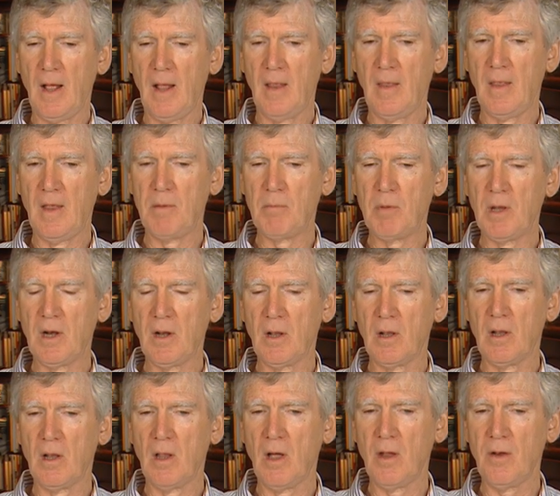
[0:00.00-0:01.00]
There'd been a
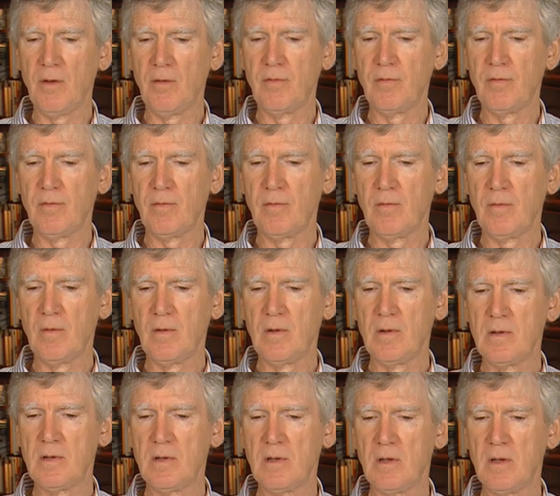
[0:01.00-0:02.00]
lot of
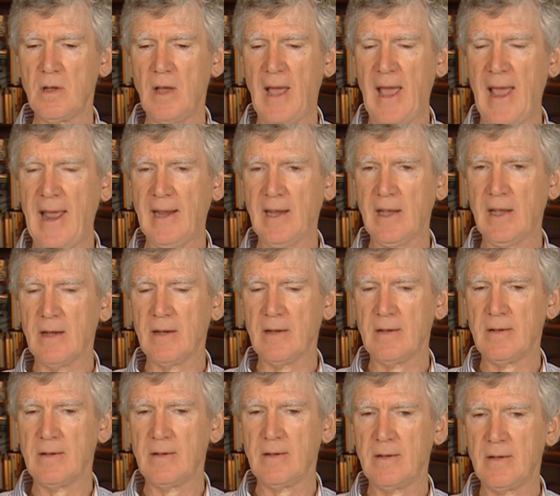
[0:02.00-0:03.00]
anger
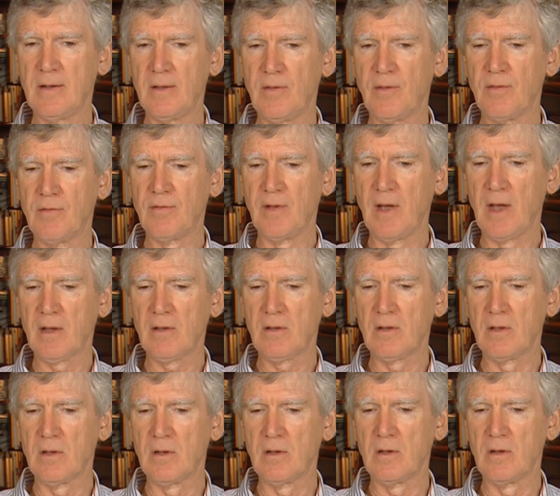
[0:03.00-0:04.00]
at the fact
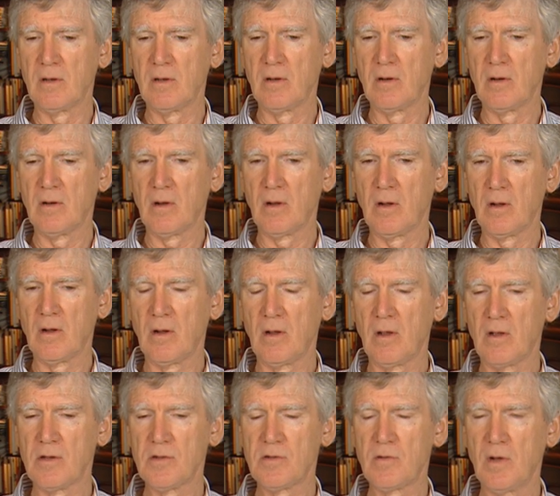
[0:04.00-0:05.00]
that
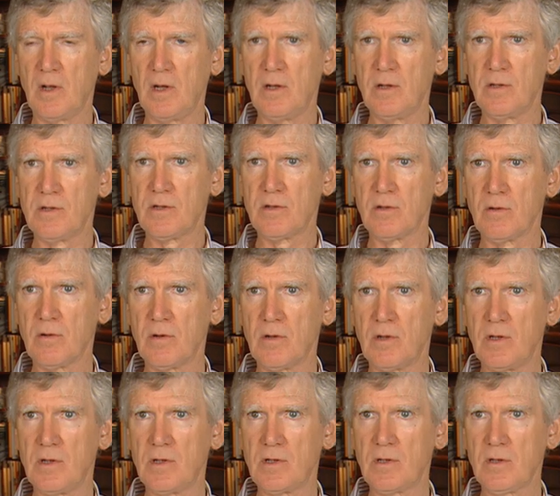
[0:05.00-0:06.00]
Australian
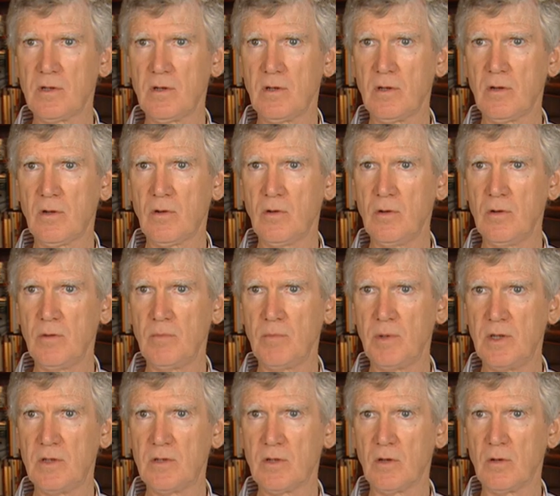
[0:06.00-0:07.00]
stories couldn't
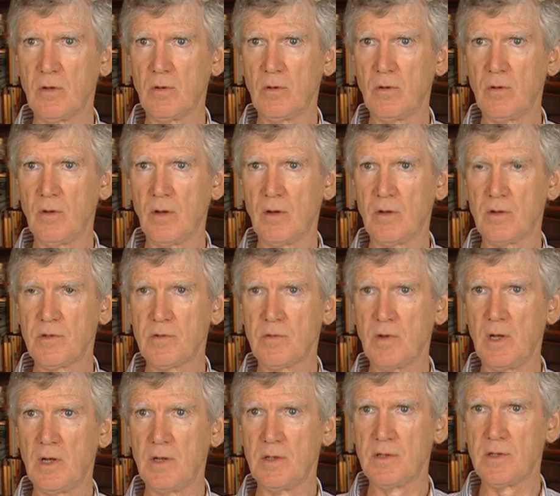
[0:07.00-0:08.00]
be told on
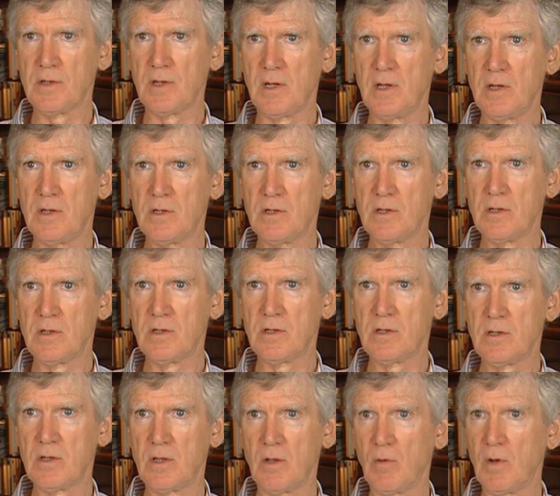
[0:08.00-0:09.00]
Australian
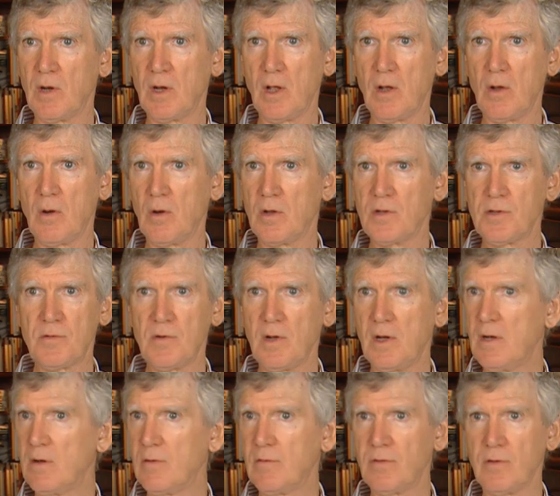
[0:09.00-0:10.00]
stages. There were no
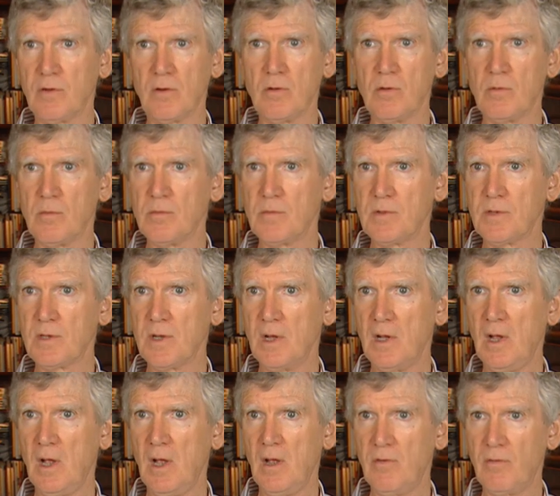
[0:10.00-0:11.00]
Australian films,
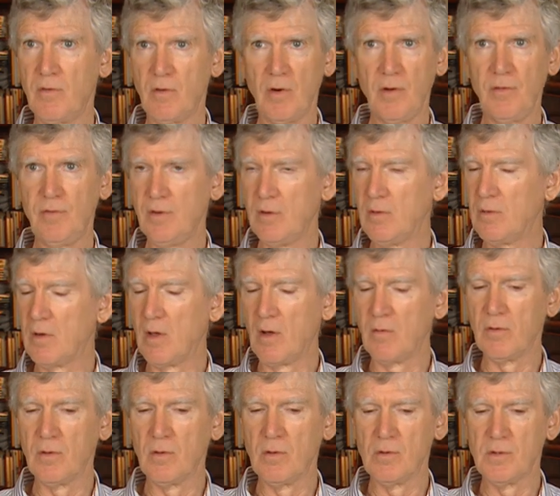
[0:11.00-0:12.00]
very few
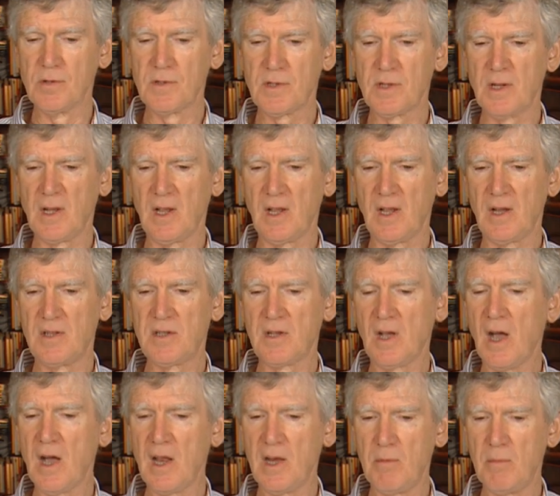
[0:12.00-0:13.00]
novels, a
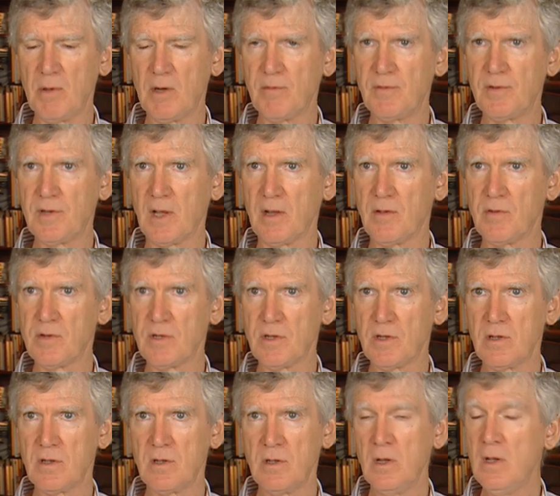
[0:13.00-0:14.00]
tiny bit of
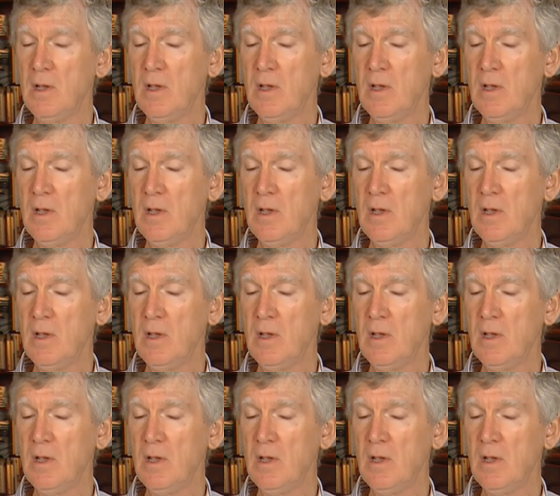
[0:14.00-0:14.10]
television.